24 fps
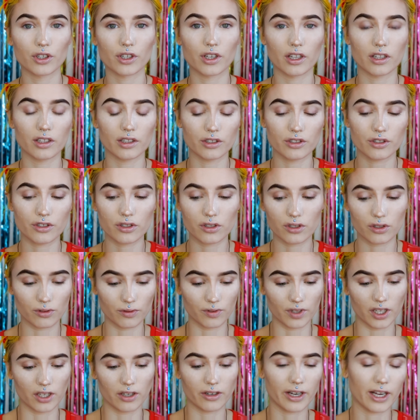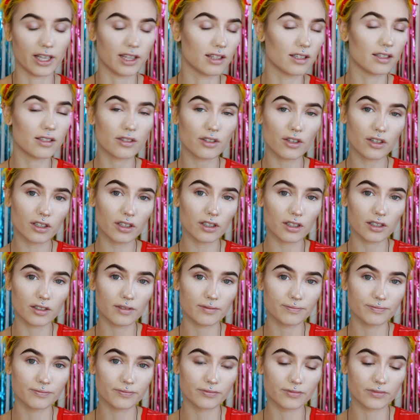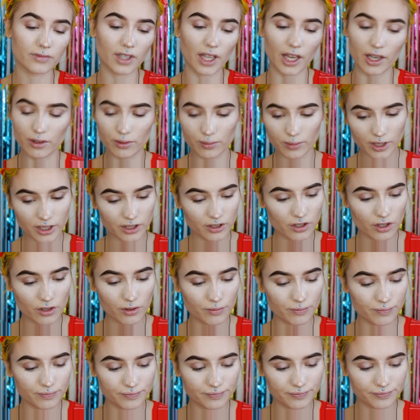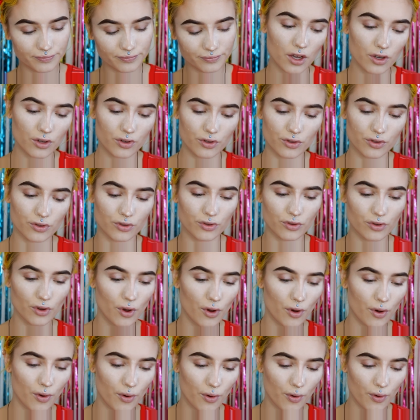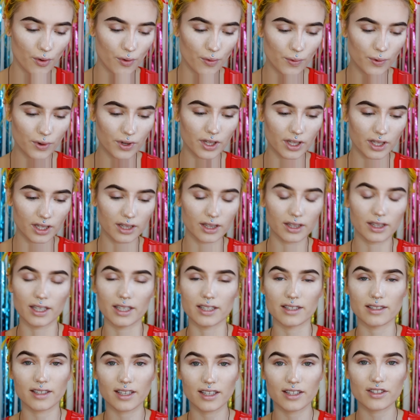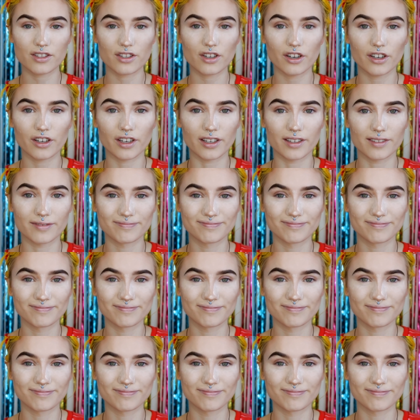colors to recreate this look. That'll work too. So let's get started.